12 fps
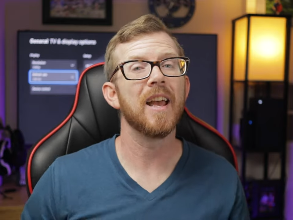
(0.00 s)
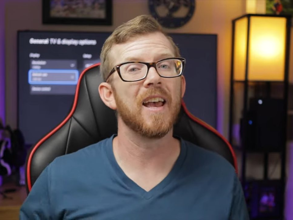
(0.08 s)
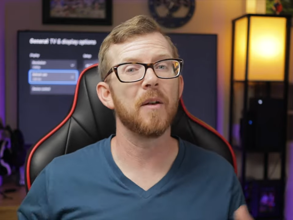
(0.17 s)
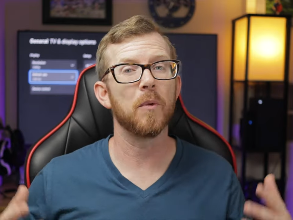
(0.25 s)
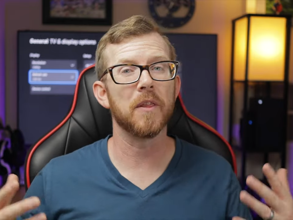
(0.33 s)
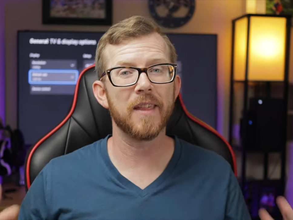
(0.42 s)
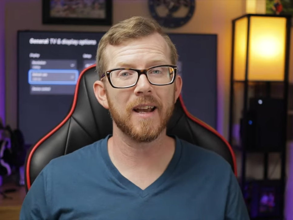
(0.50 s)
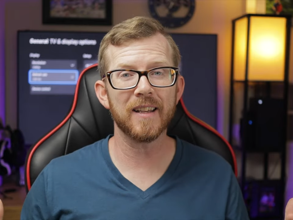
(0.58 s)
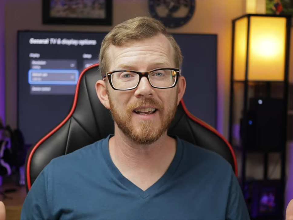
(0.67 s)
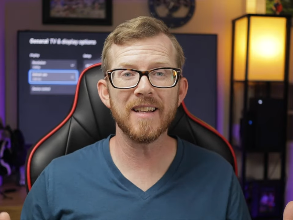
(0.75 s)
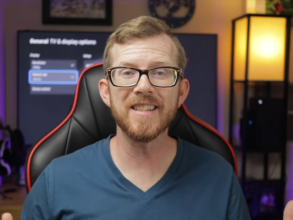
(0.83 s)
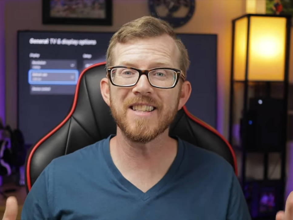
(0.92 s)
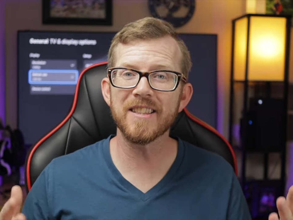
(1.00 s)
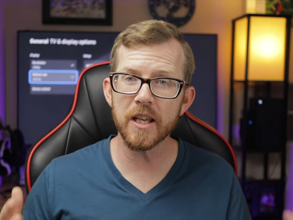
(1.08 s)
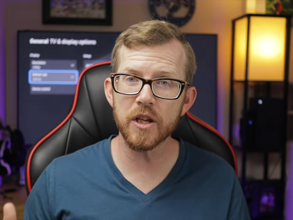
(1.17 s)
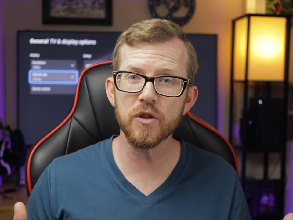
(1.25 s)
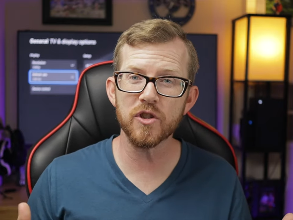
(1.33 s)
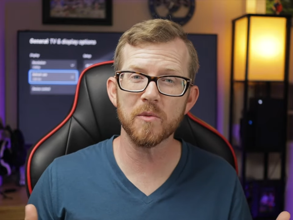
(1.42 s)
And with that, guys,
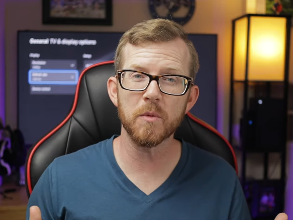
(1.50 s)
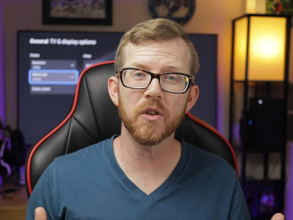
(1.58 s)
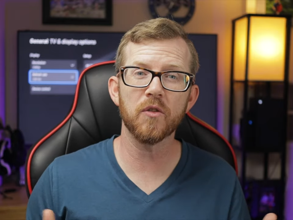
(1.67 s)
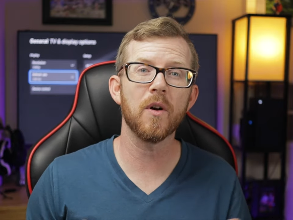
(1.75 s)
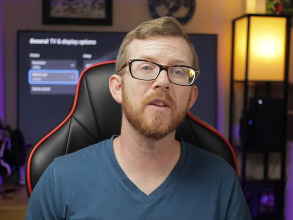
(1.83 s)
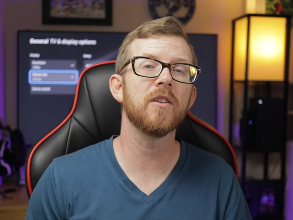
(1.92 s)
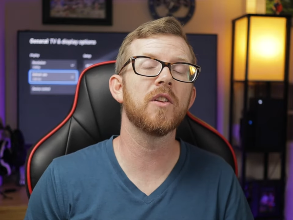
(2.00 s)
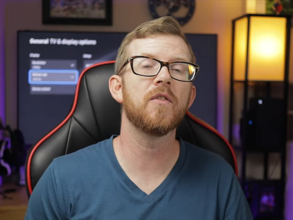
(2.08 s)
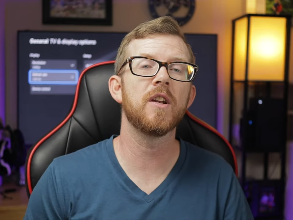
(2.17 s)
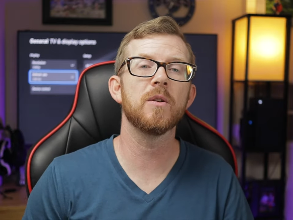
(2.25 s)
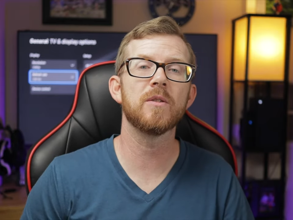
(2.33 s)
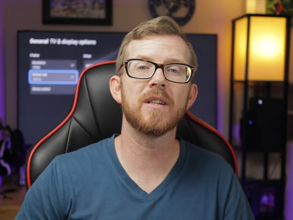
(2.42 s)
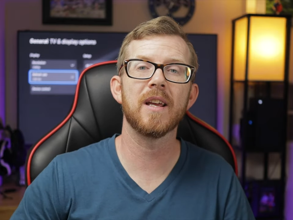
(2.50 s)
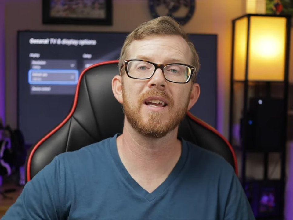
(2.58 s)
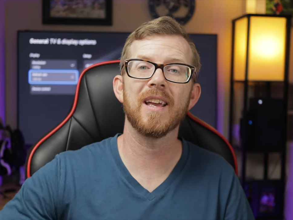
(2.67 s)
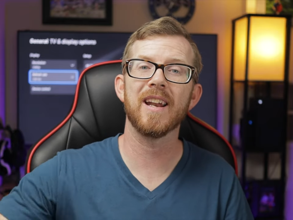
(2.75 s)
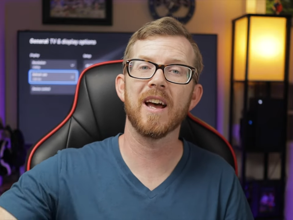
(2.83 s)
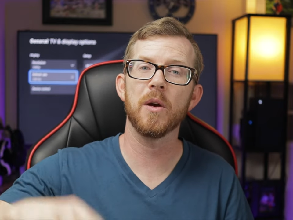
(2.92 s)
thank you so much for watching this video today,
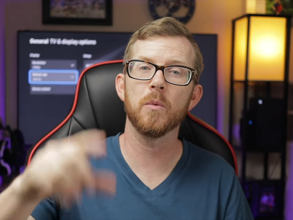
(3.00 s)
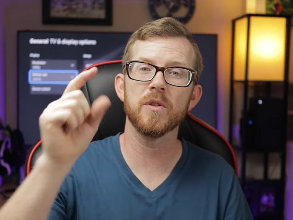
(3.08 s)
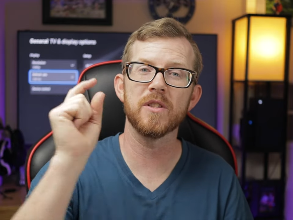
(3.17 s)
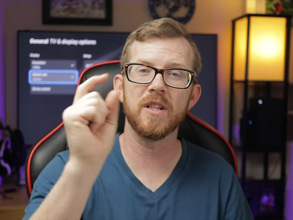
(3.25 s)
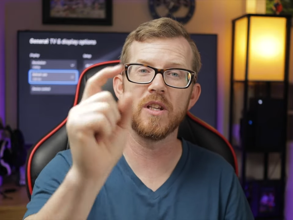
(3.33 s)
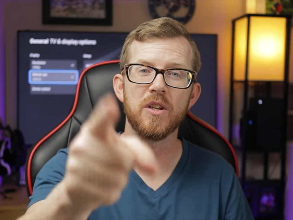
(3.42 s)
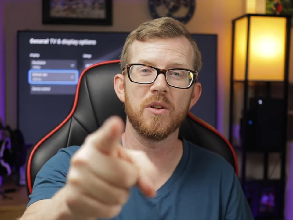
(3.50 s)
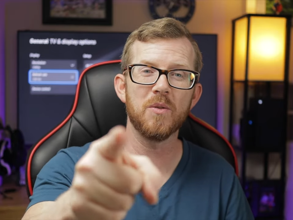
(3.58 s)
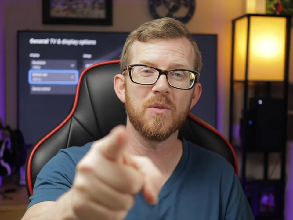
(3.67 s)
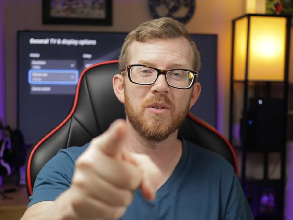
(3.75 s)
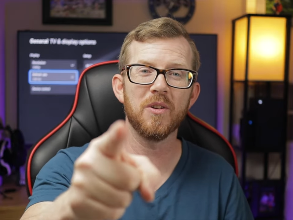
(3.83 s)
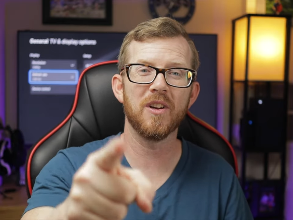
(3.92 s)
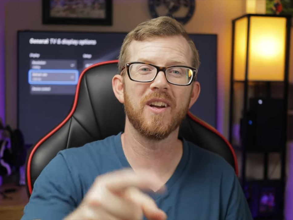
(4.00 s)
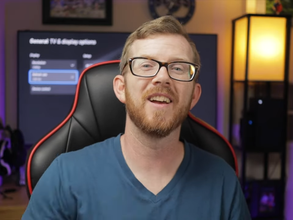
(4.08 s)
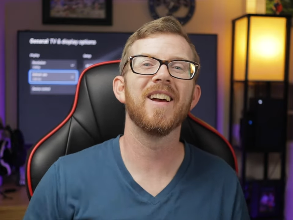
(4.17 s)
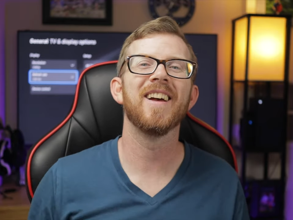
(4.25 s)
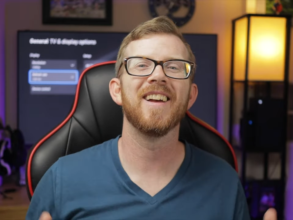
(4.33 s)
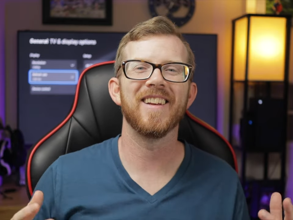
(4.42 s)
and I will see you
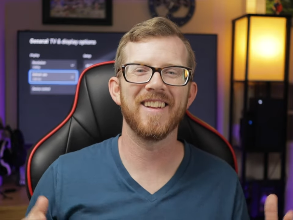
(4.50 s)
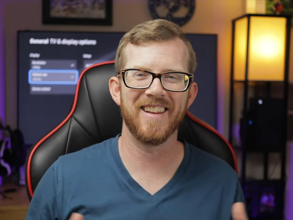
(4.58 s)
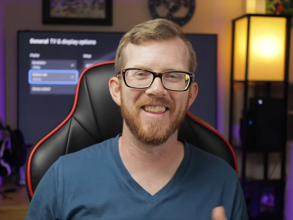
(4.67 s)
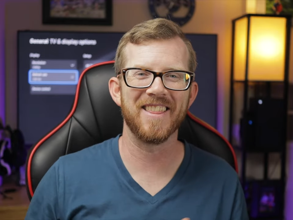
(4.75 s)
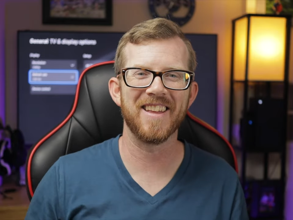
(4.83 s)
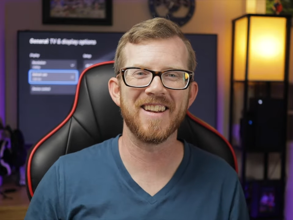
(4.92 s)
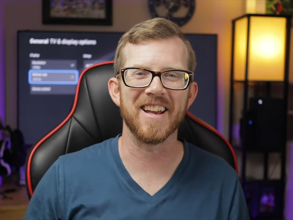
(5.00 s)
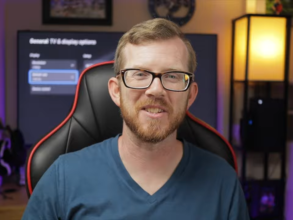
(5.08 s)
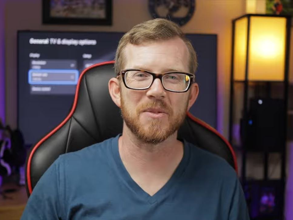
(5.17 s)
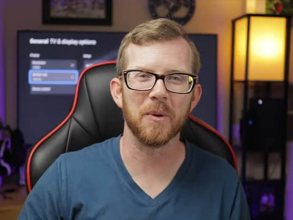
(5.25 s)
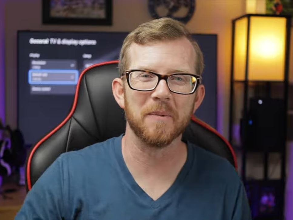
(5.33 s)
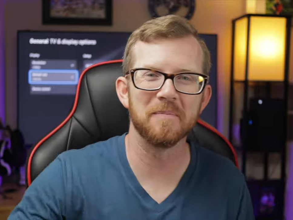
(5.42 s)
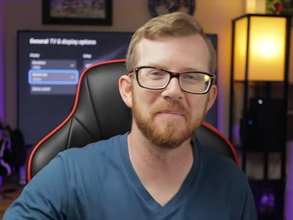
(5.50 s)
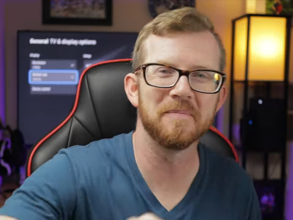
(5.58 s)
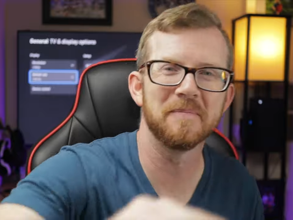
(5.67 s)
in the next one.